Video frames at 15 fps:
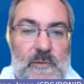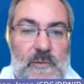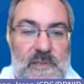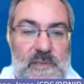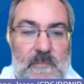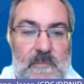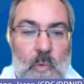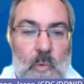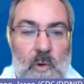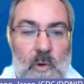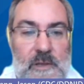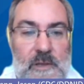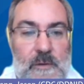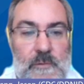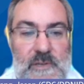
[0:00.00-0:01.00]
We do see
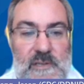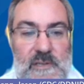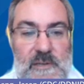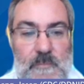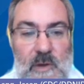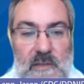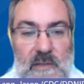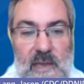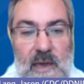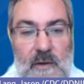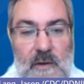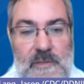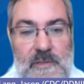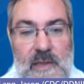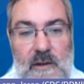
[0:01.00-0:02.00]
more usage
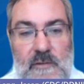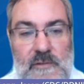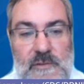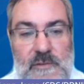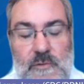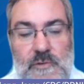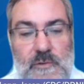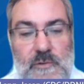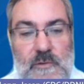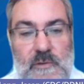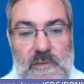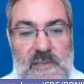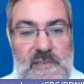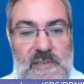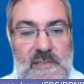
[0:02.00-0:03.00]
among the healthcare and
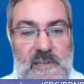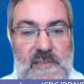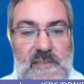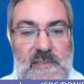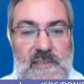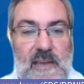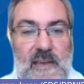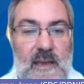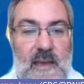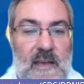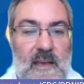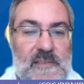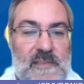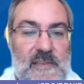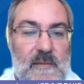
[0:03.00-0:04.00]
social assistance
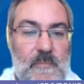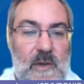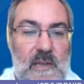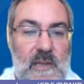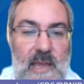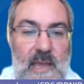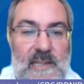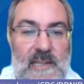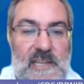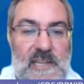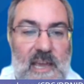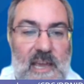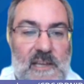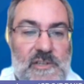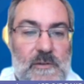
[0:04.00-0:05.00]
segment,
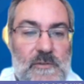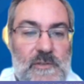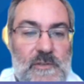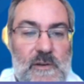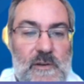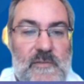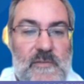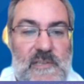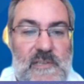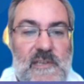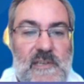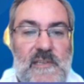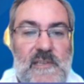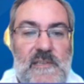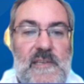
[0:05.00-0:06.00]
educational
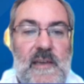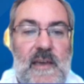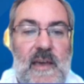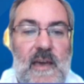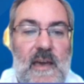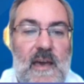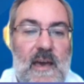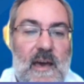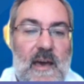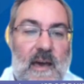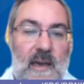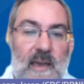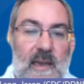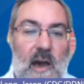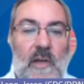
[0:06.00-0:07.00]
services,
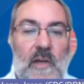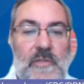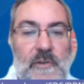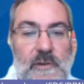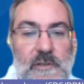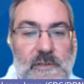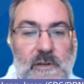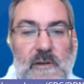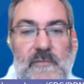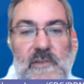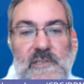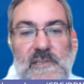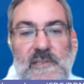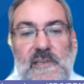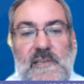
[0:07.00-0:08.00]
other
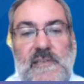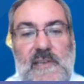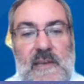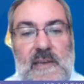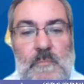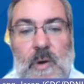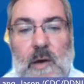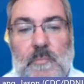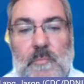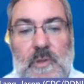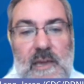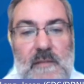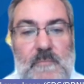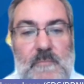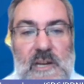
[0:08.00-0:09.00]
services, and
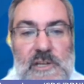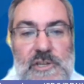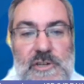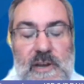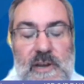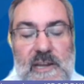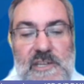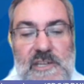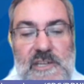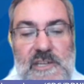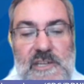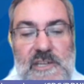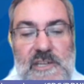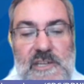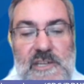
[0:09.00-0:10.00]
public
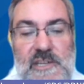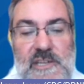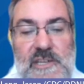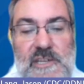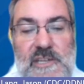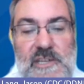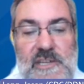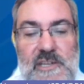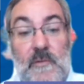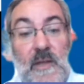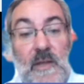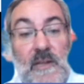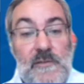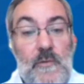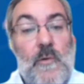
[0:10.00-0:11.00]
administration, which is really
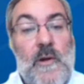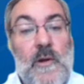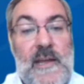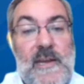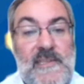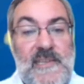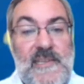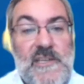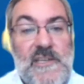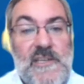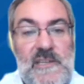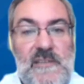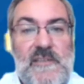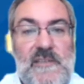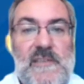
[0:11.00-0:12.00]
governmental
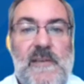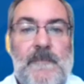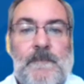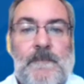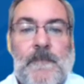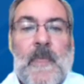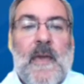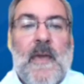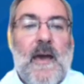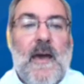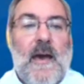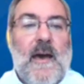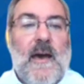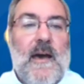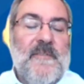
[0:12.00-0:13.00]
organizations.
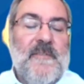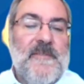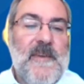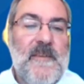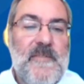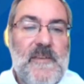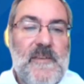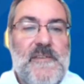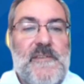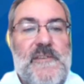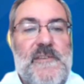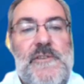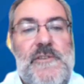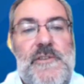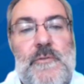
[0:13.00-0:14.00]
I think
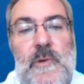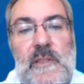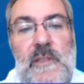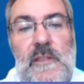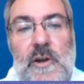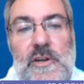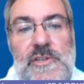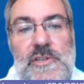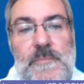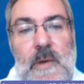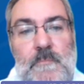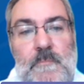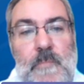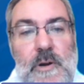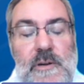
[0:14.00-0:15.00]
this is due in
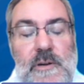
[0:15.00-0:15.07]
large